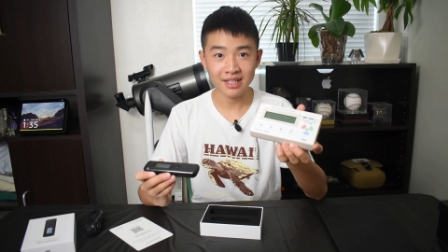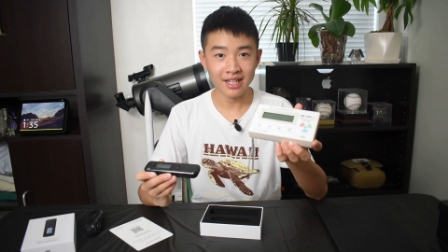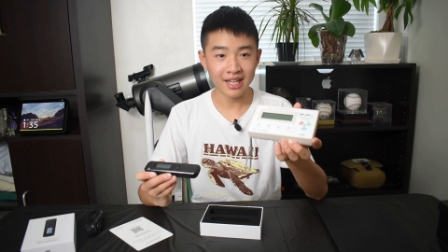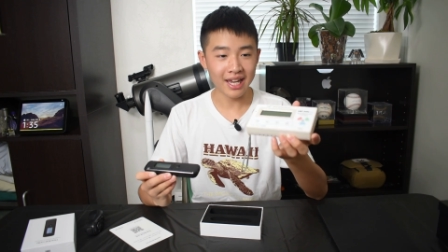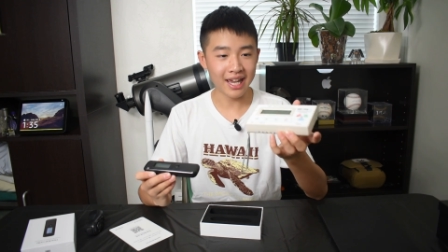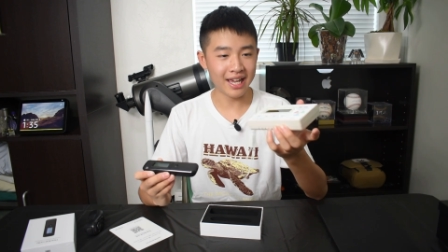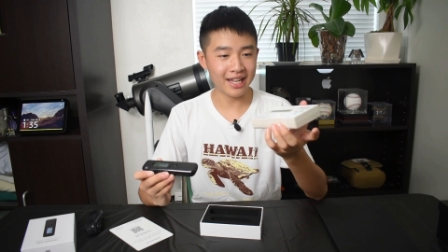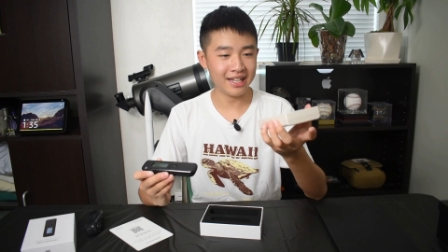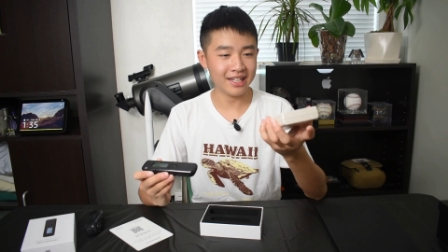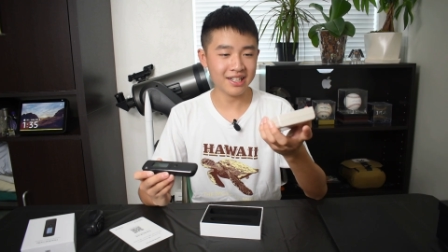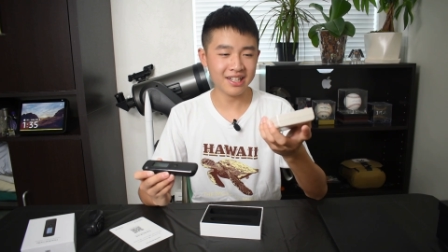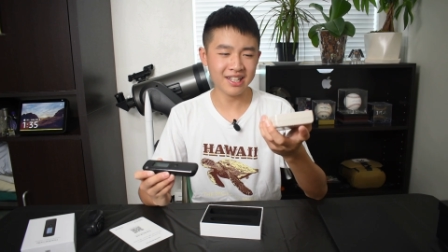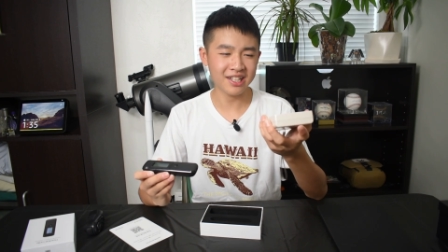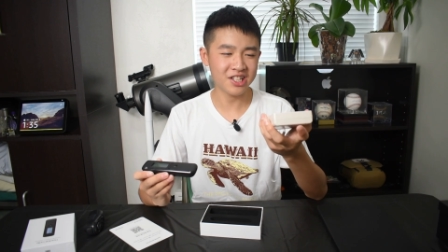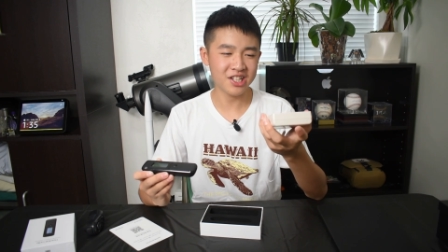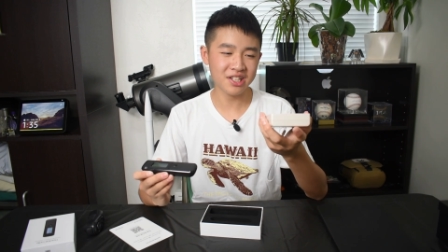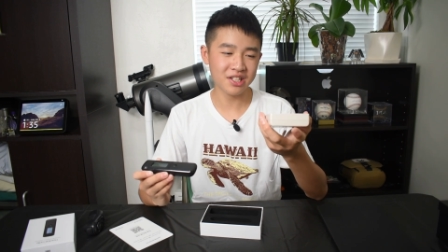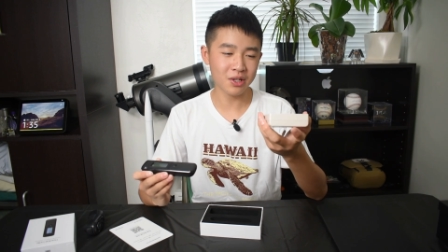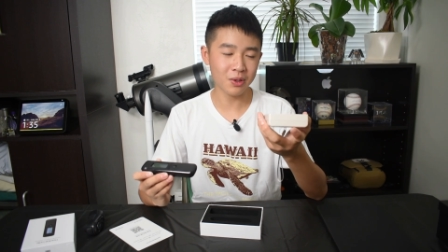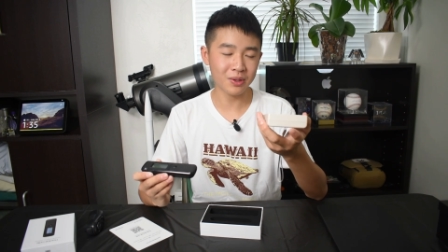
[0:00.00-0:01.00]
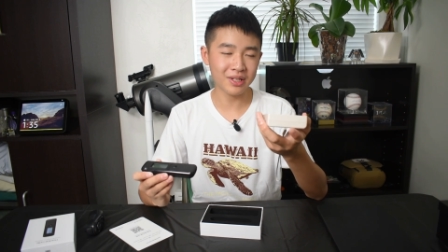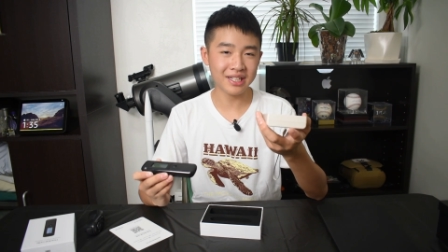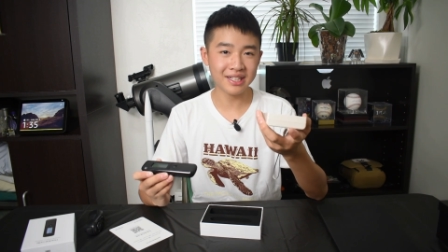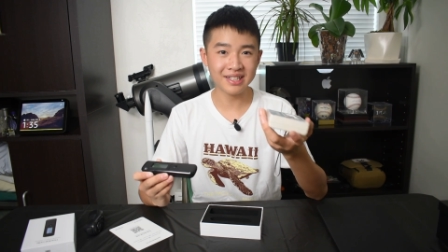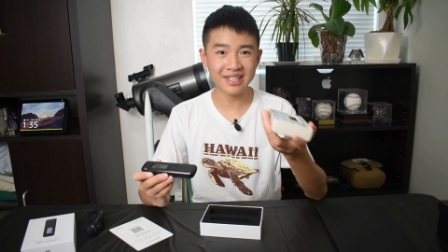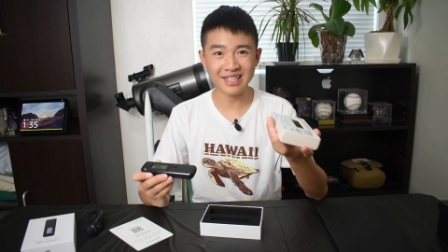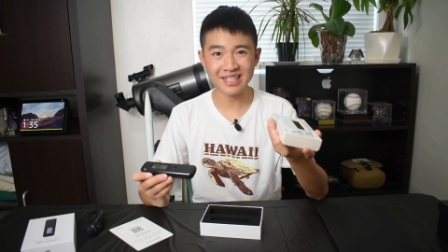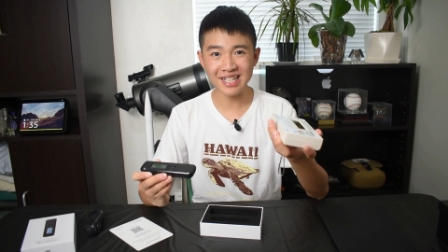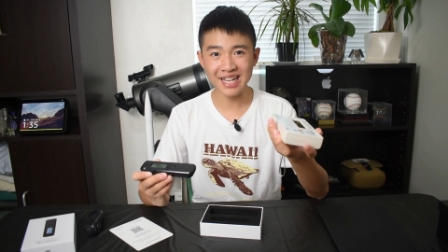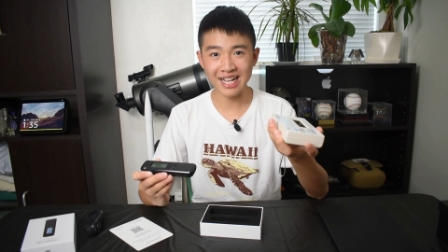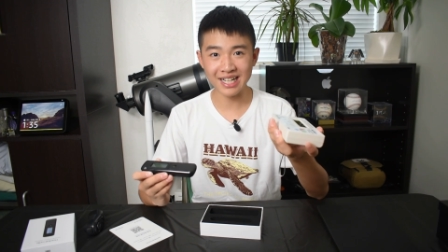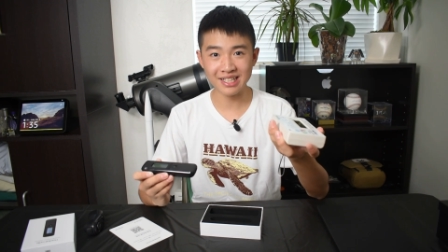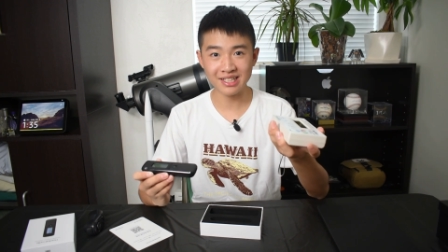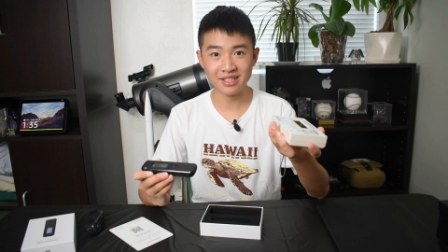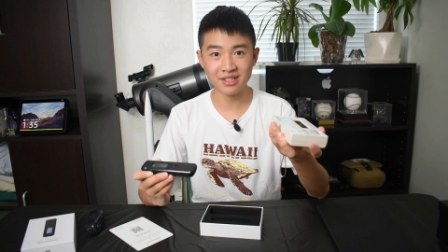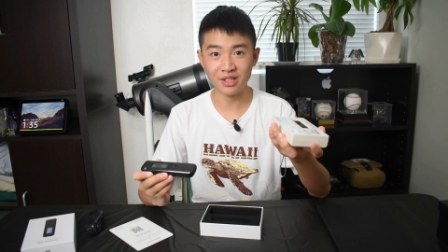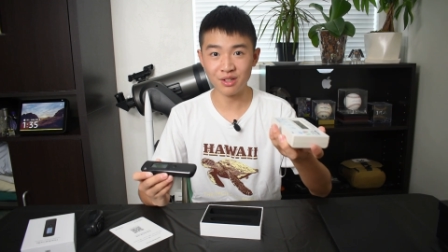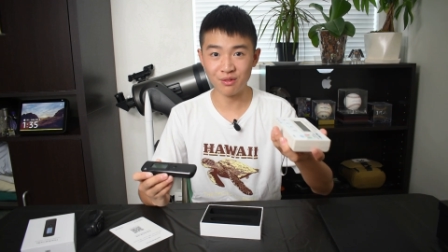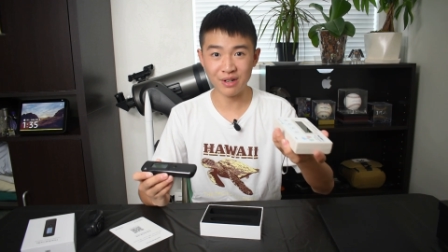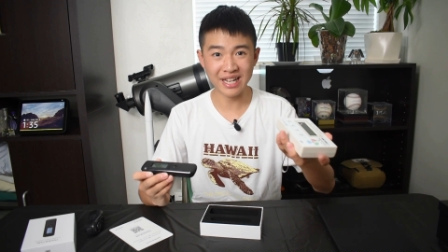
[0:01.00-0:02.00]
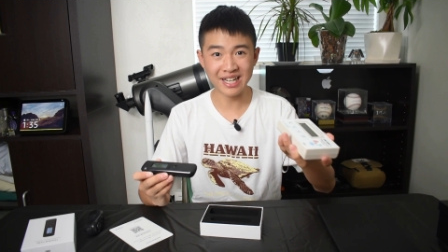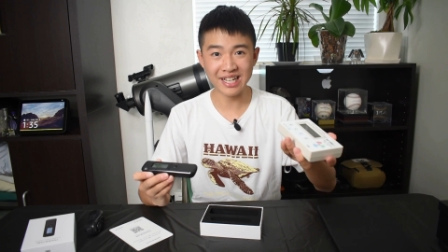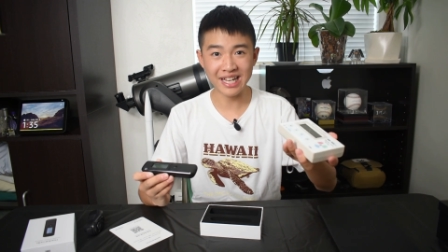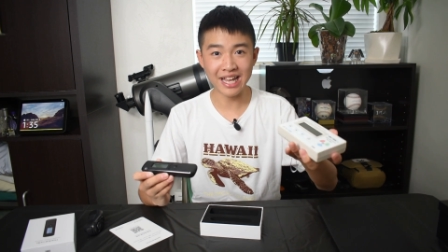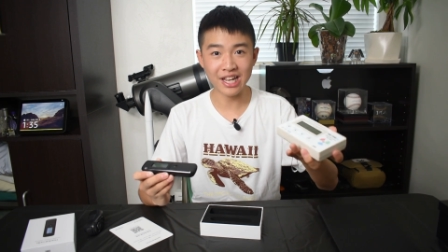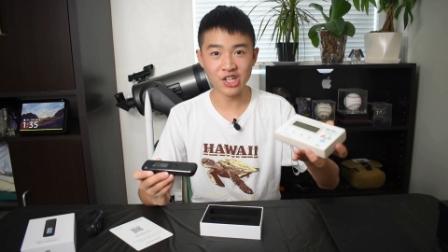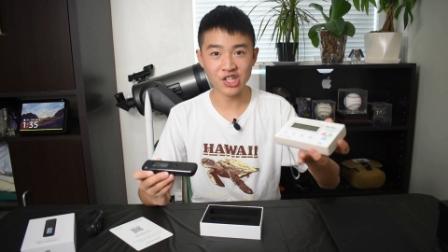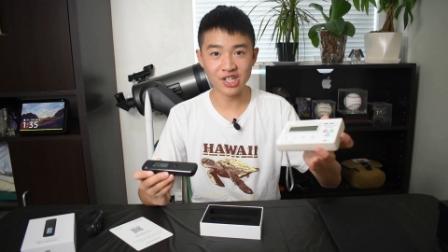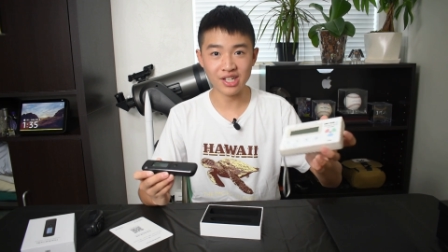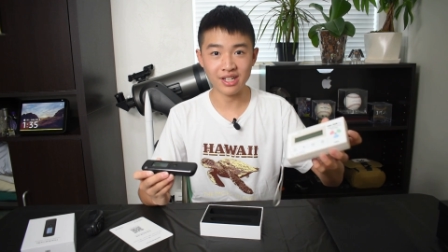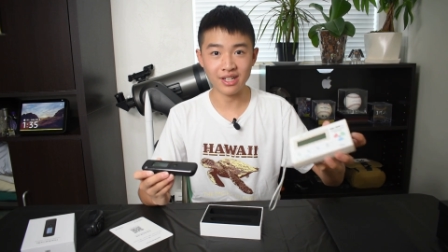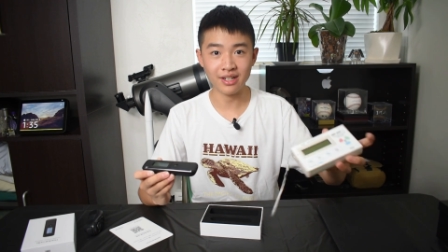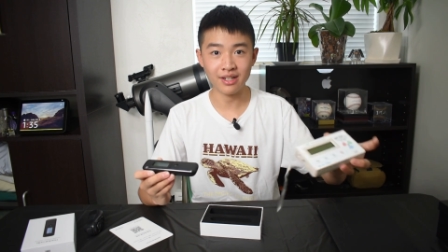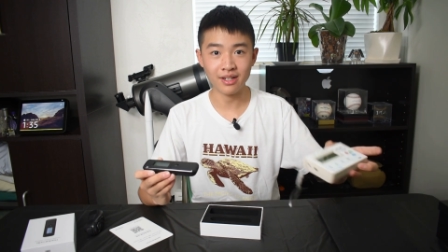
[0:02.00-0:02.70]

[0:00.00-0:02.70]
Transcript: and it can just only detect the radiation.